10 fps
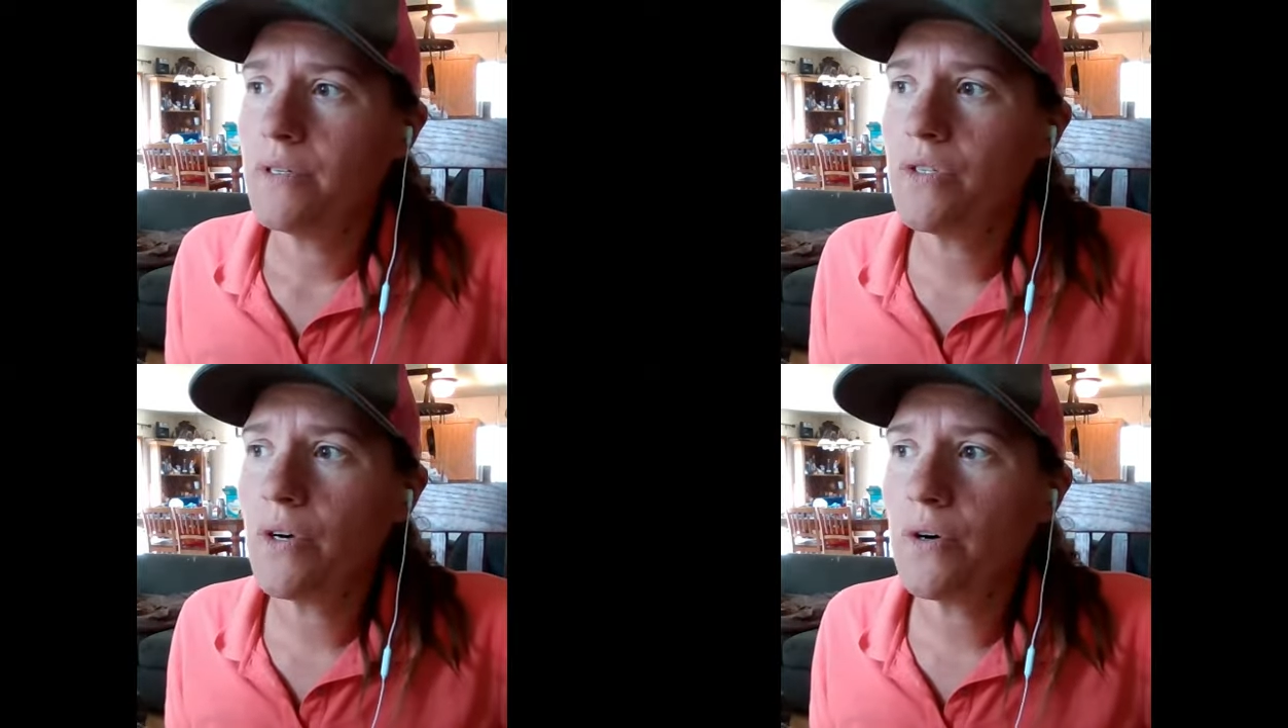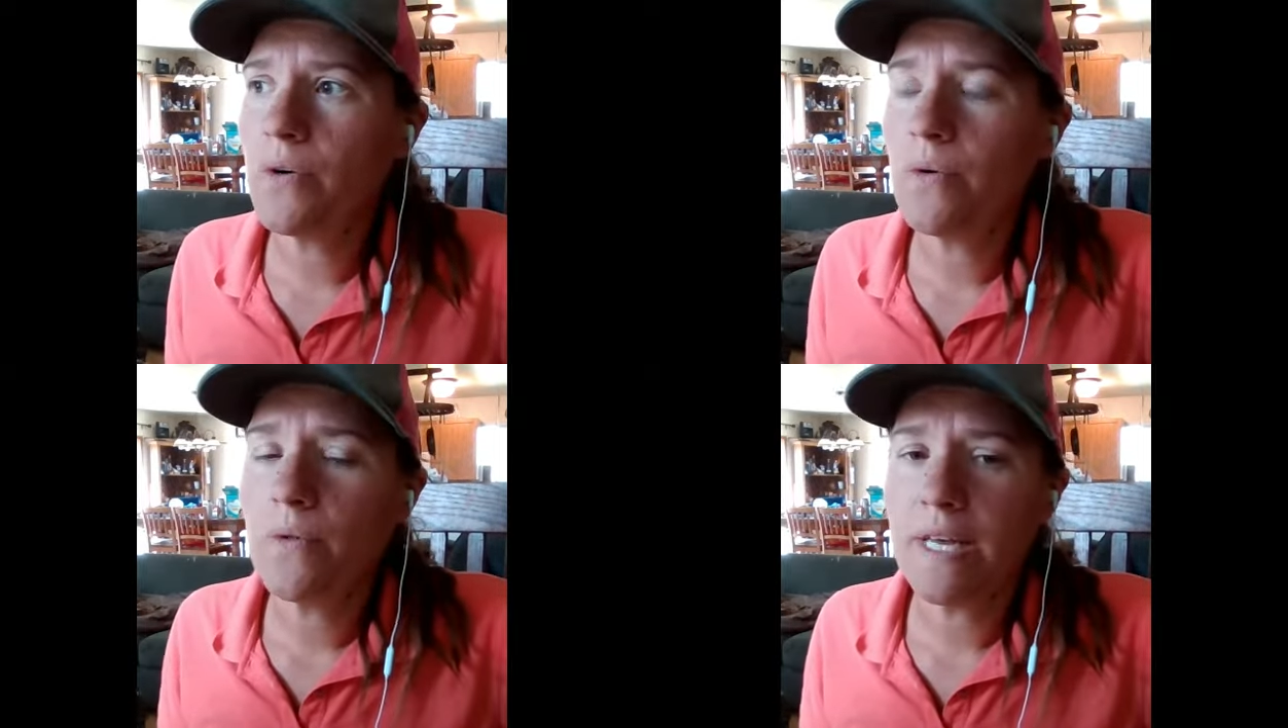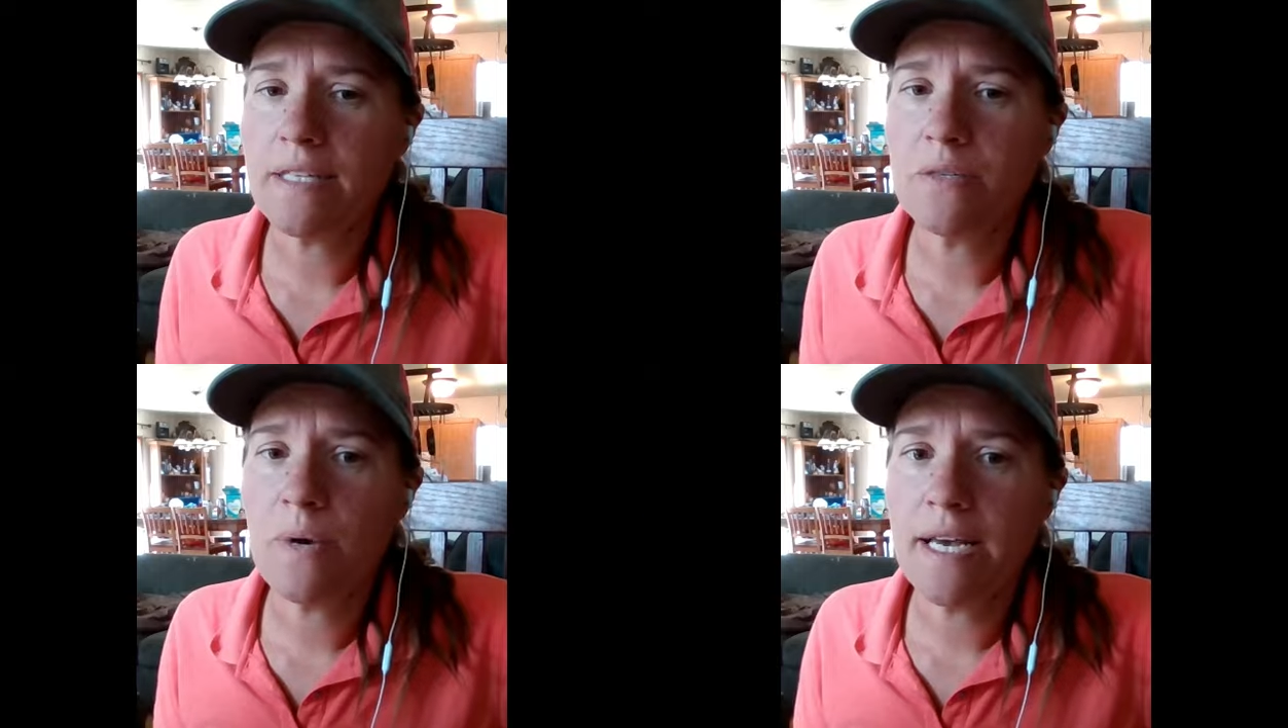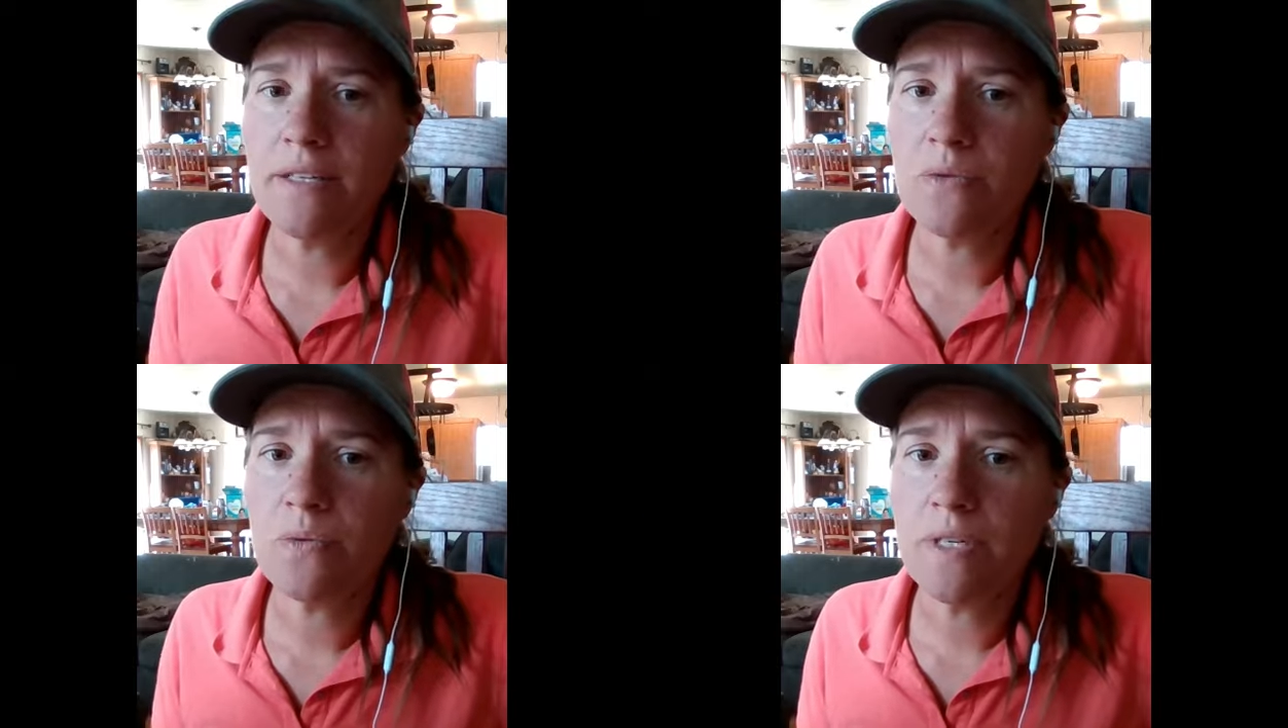So that's why
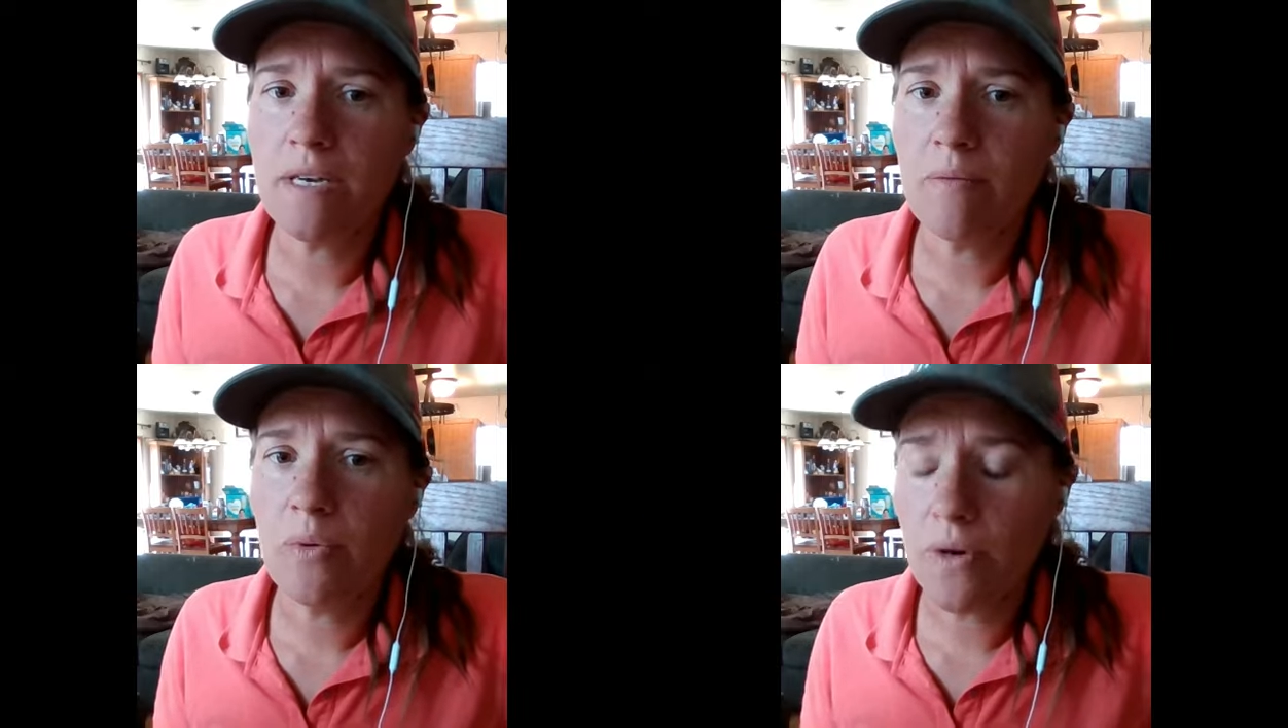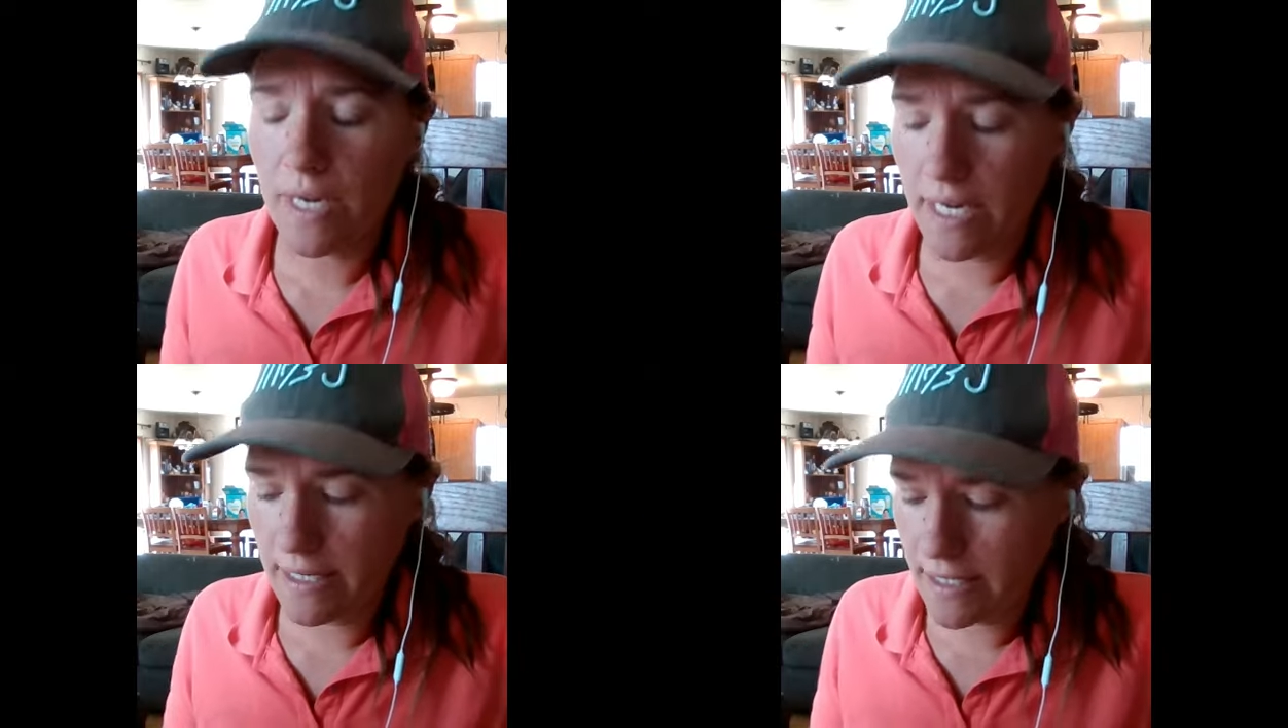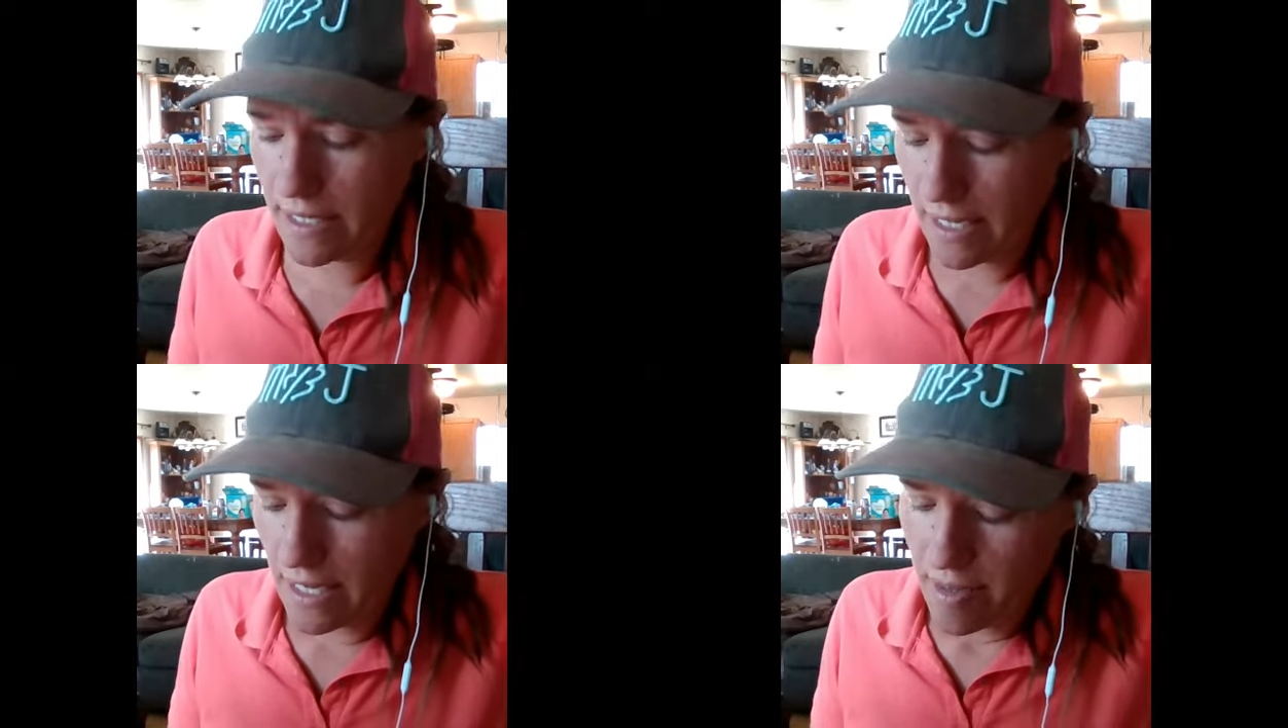it's really important.